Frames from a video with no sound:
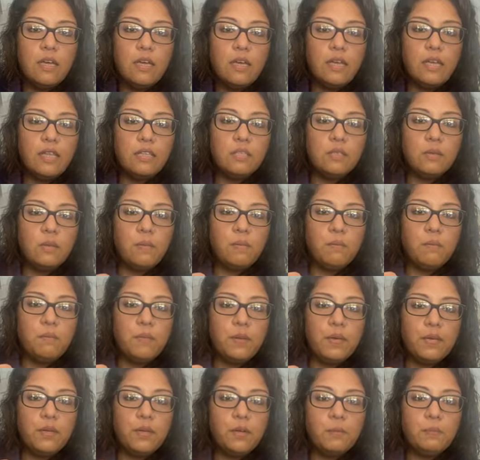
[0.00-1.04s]
it's
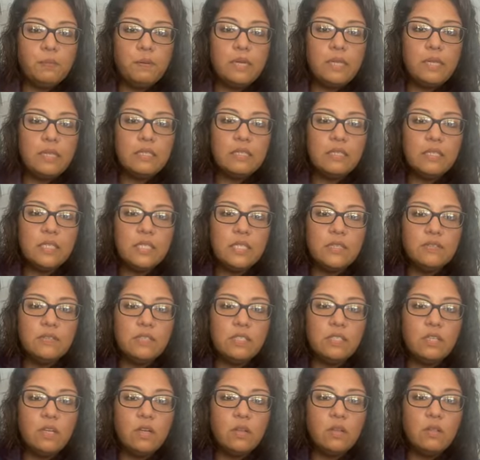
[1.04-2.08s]
bigger pieces of
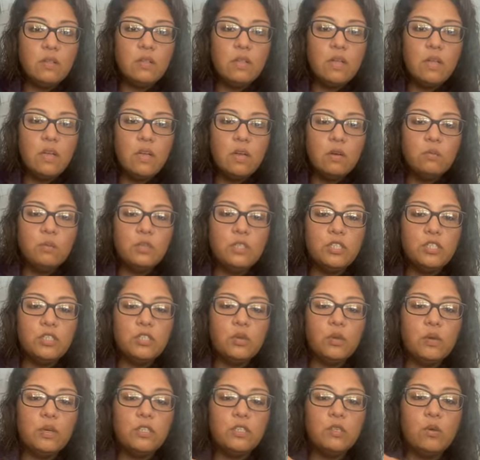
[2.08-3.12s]
salt, which is
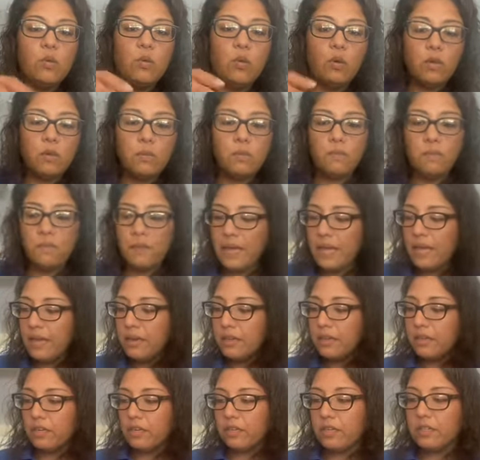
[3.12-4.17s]
going to work
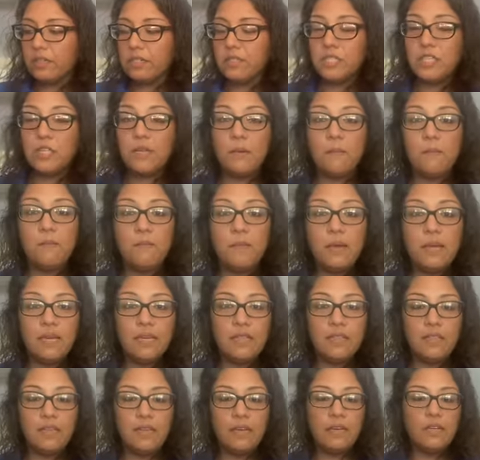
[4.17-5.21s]
better to
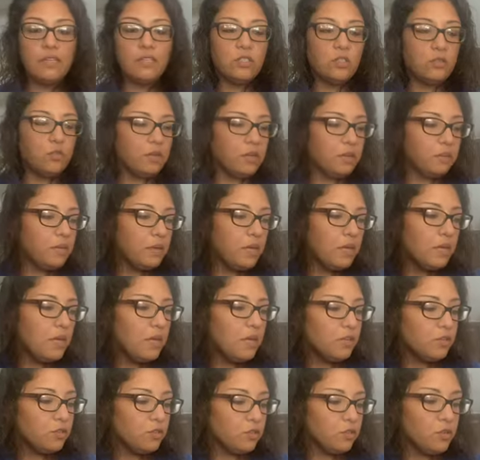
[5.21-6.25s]
make the ice cream.
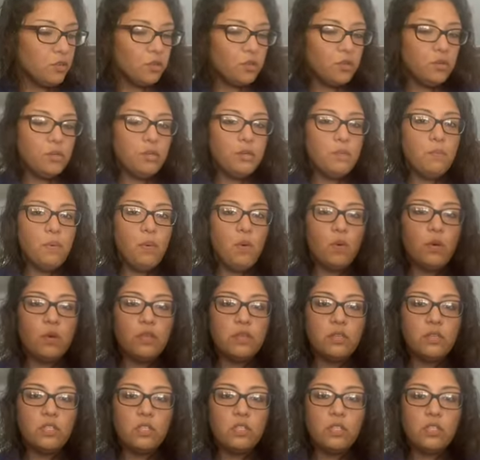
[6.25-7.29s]
So you're going to pour
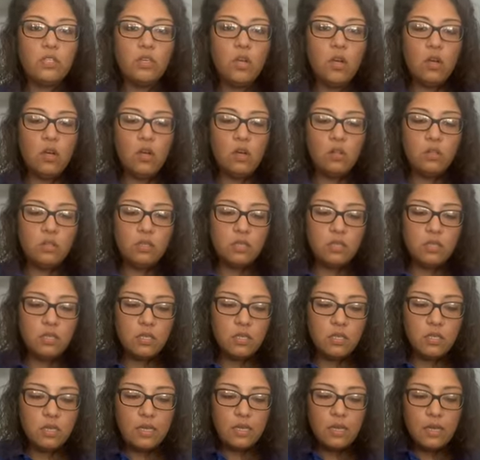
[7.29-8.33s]
the salt
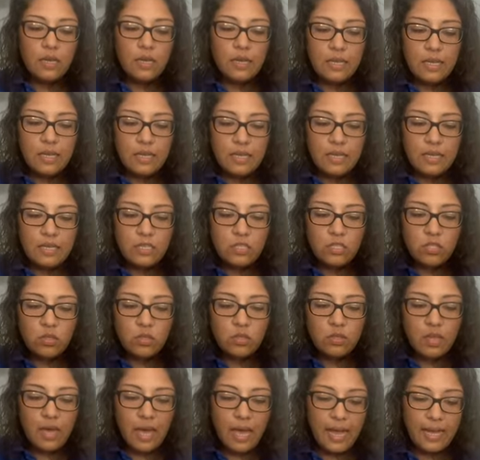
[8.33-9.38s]

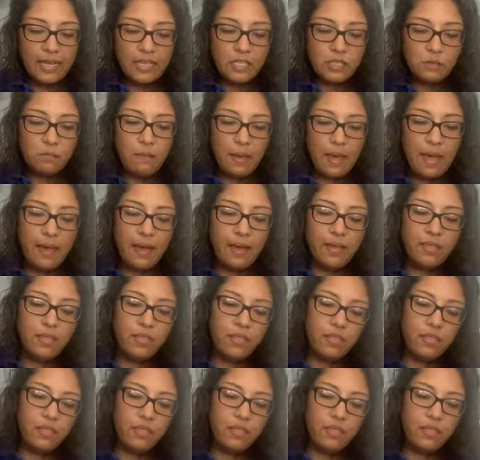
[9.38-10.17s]
into the ice bath,